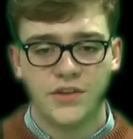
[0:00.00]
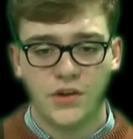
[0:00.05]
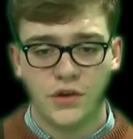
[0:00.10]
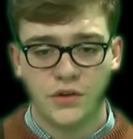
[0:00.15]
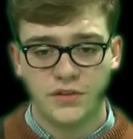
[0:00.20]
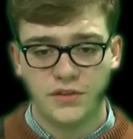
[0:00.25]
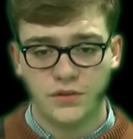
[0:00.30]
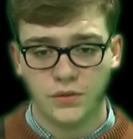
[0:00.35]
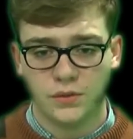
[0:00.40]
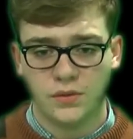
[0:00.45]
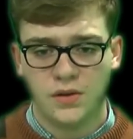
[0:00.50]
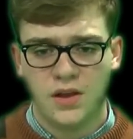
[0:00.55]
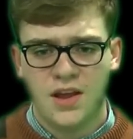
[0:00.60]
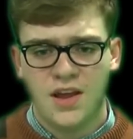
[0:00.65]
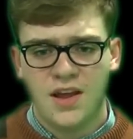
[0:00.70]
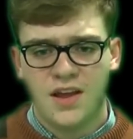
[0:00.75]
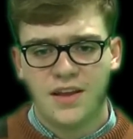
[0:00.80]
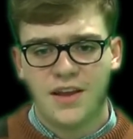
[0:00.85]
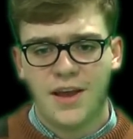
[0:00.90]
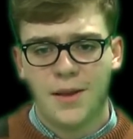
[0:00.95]
in Hostel,
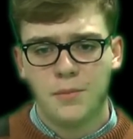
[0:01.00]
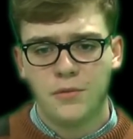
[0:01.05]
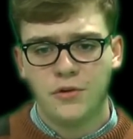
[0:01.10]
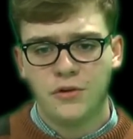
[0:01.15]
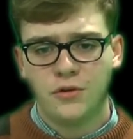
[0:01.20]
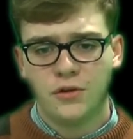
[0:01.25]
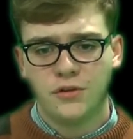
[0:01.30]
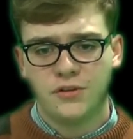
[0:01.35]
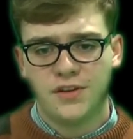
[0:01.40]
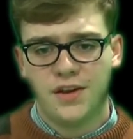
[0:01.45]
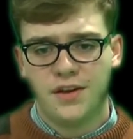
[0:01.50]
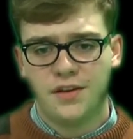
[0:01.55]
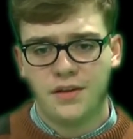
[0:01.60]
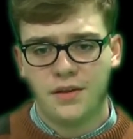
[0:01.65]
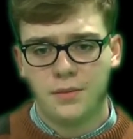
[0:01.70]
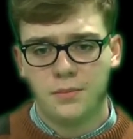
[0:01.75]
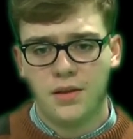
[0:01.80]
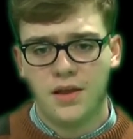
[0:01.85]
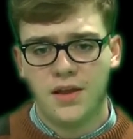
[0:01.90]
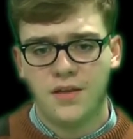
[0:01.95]
camera shots and
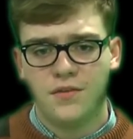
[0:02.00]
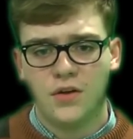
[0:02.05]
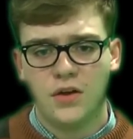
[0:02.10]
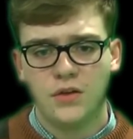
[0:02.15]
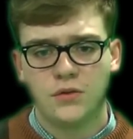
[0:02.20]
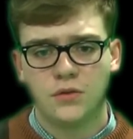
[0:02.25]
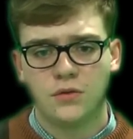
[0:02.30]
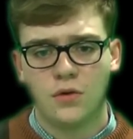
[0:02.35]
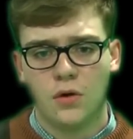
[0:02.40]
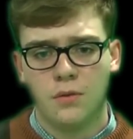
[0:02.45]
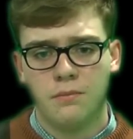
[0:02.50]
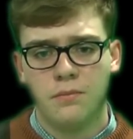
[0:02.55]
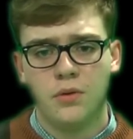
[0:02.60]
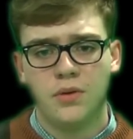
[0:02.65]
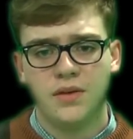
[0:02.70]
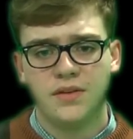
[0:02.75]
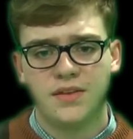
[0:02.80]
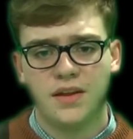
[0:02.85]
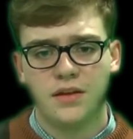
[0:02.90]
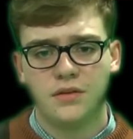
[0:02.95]
editing play a vital role in
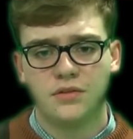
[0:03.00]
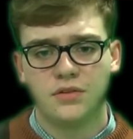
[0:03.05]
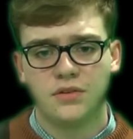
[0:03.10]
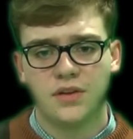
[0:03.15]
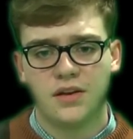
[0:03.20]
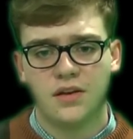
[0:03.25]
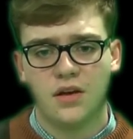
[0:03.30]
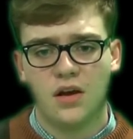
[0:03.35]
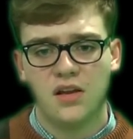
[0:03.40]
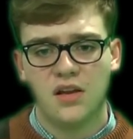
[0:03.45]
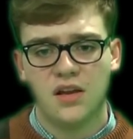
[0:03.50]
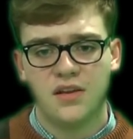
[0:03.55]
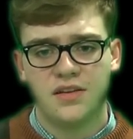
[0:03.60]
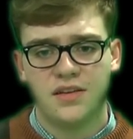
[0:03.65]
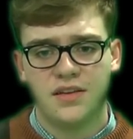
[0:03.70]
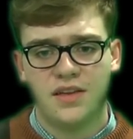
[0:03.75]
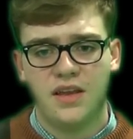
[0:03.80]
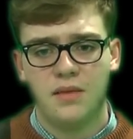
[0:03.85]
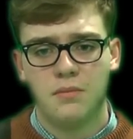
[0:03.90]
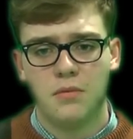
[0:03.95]
building tension and
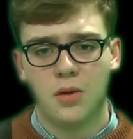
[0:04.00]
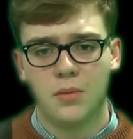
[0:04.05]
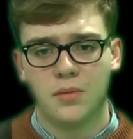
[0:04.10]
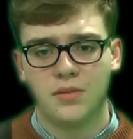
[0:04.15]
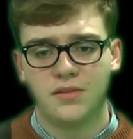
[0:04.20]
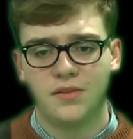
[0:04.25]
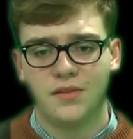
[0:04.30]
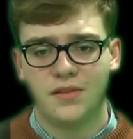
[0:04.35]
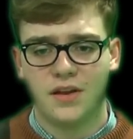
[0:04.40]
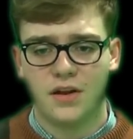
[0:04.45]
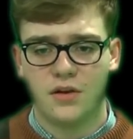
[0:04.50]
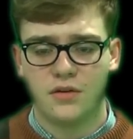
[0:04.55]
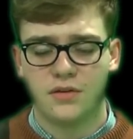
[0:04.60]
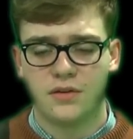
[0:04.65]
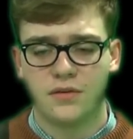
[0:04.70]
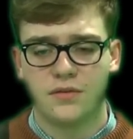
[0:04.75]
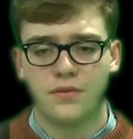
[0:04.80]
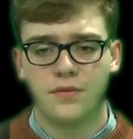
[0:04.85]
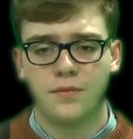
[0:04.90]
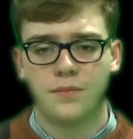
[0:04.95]
highlighting key moments in the
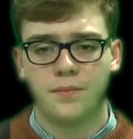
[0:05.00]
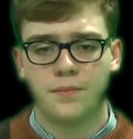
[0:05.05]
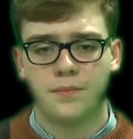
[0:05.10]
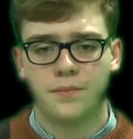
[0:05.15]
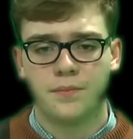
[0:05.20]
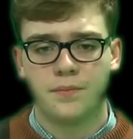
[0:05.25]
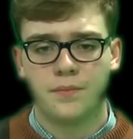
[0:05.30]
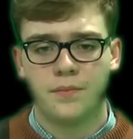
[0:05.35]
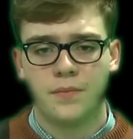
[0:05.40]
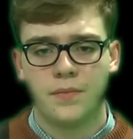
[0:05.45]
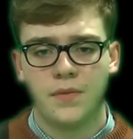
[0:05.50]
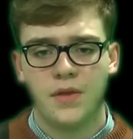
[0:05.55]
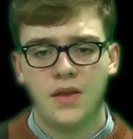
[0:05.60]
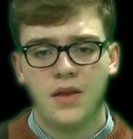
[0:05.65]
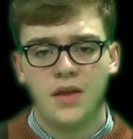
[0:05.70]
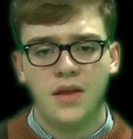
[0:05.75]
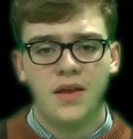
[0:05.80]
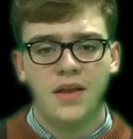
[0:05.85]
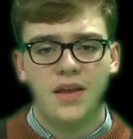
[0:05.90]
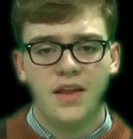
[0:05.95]
narrative.
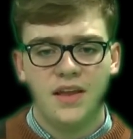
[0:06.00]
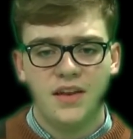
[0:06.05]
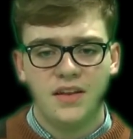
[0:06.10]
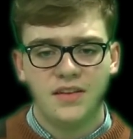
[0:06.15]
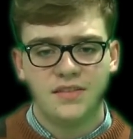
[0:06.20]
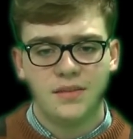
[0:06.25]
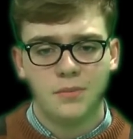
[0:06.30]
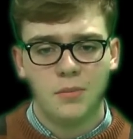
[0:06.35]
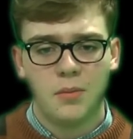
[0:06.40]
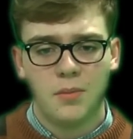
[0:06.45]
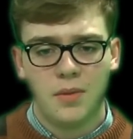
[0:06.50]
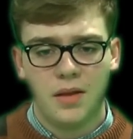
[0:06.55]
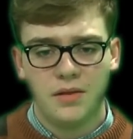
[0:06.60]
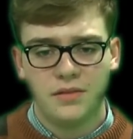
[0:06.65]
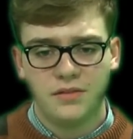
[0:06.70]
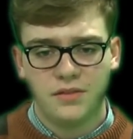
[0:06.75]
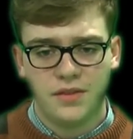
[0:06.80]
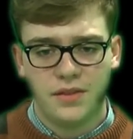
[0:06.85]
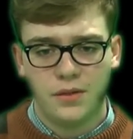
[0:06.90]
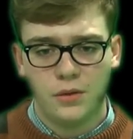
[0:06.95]
In a similar
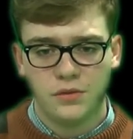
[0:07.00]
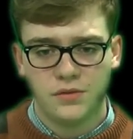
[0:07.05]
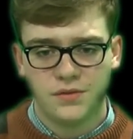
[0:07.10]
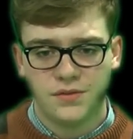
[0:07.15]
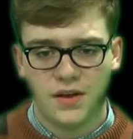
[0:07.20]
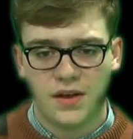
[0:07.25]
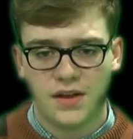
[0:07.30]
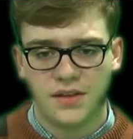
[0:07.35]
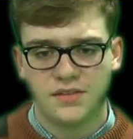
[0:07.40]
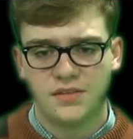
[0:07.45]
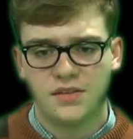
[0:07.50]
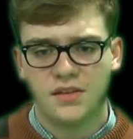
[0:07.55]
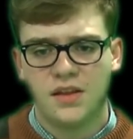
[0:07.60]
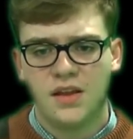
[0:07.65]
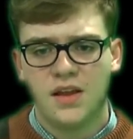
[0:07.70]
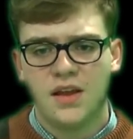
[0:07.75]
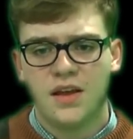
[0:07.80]
manner to The Hills of Eyes,